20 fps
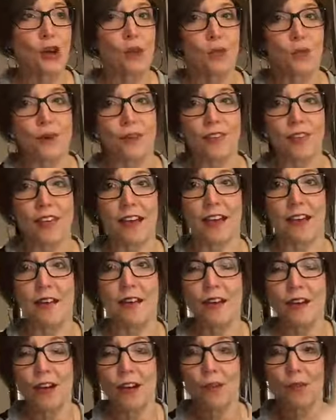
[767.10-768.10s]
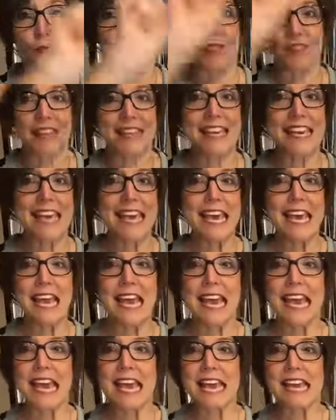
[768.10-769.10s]
with a with the
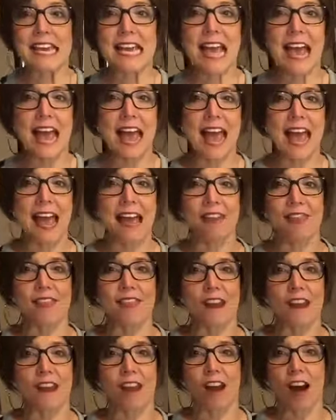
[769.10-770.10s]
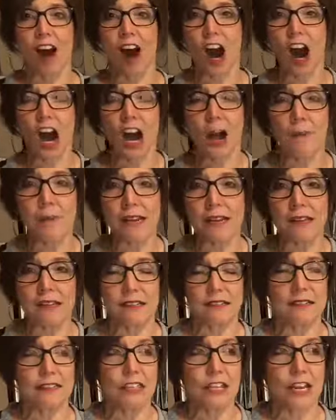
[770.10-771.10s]
king and the
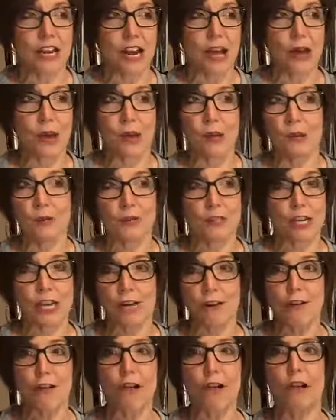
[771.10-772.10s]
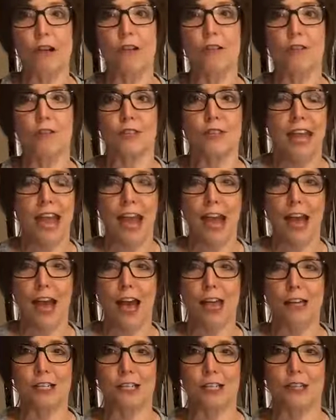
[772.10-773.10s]
army, you know, generals
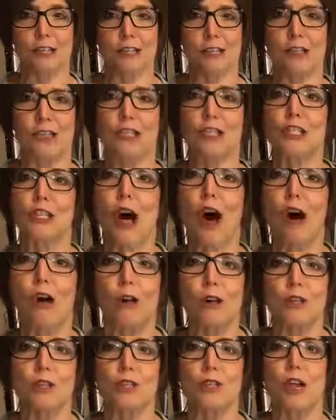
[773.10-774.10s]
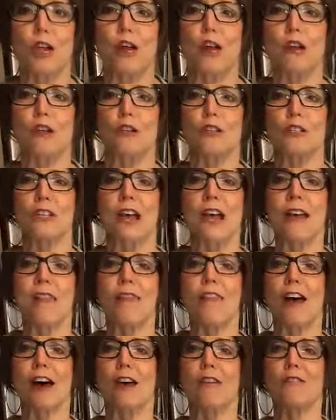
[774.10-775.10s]
and the soldiers
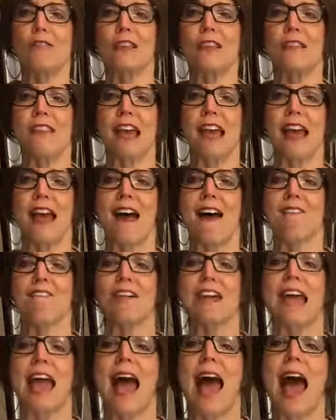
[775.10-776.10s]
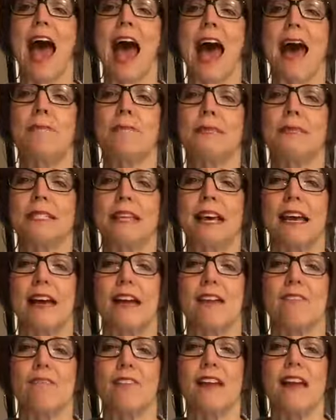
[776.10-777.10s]
and those that they have
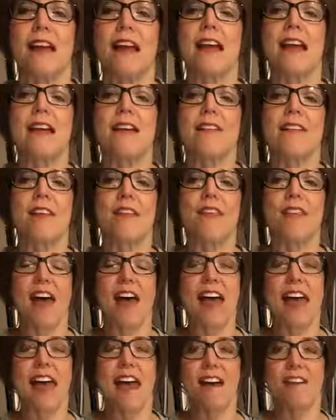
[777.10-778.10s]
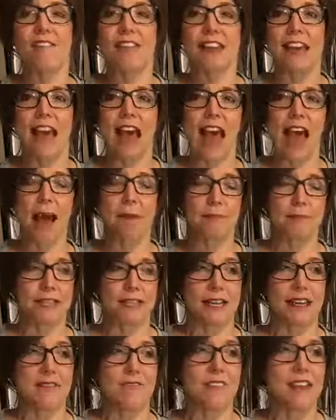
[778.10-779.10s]
captive, that they have
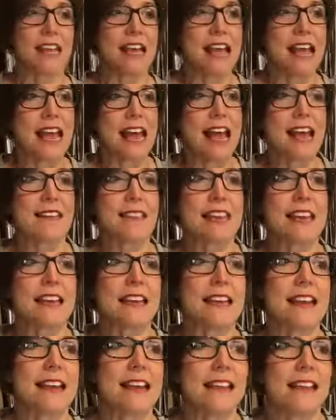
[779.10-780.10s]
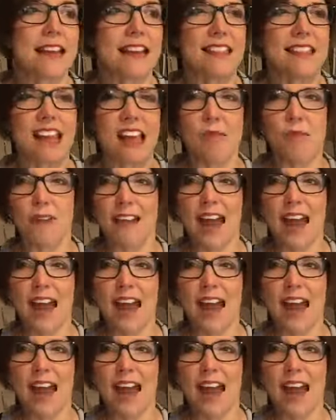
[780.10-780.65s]
captive. And then, and they would